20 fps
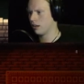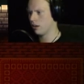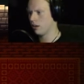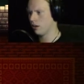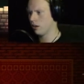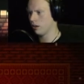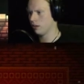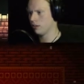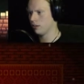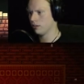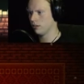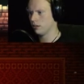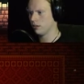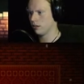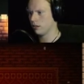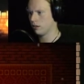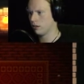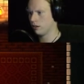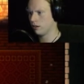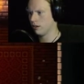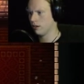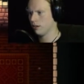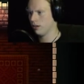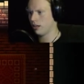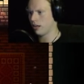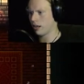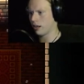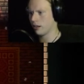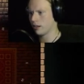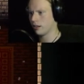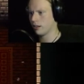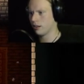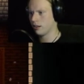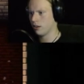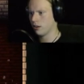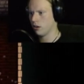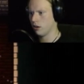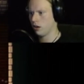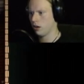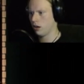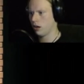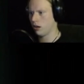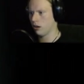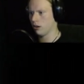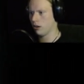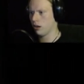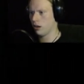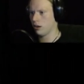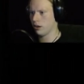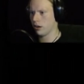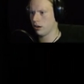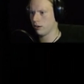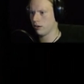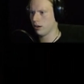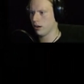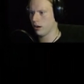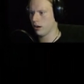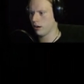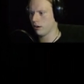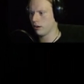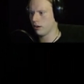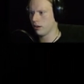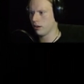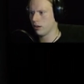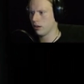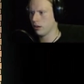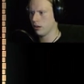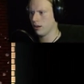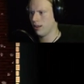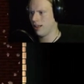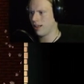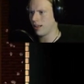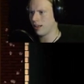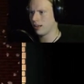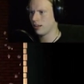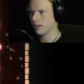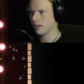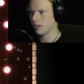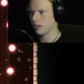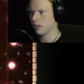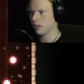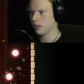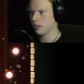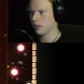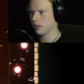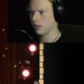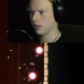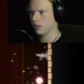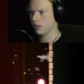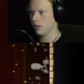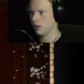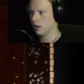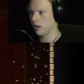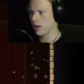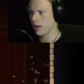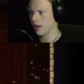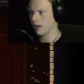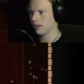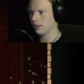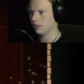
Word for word: Oh, ah. Oh no. Yeah. Ah.